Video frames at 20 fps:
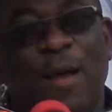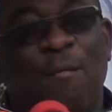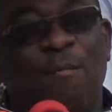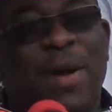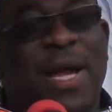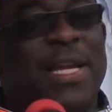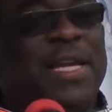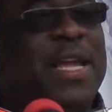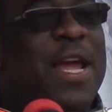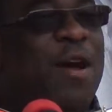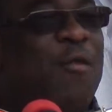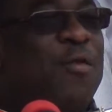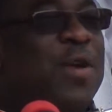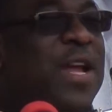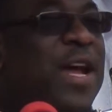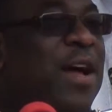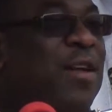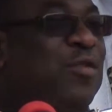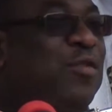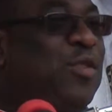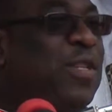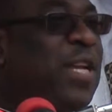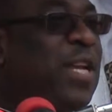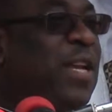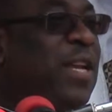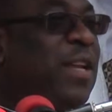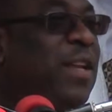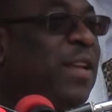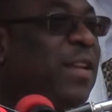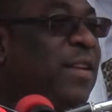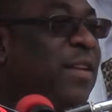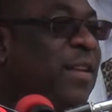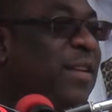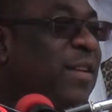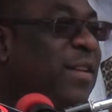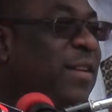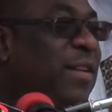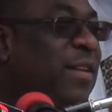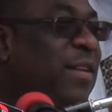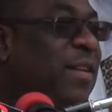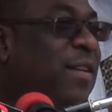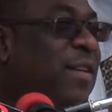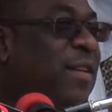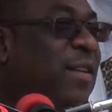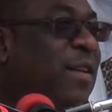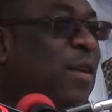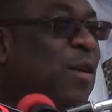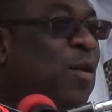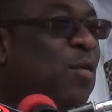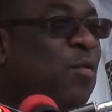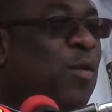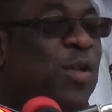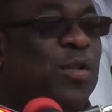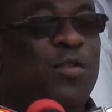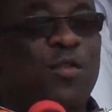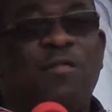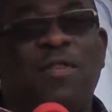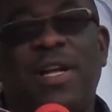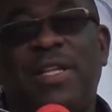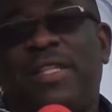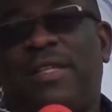But here we are today with over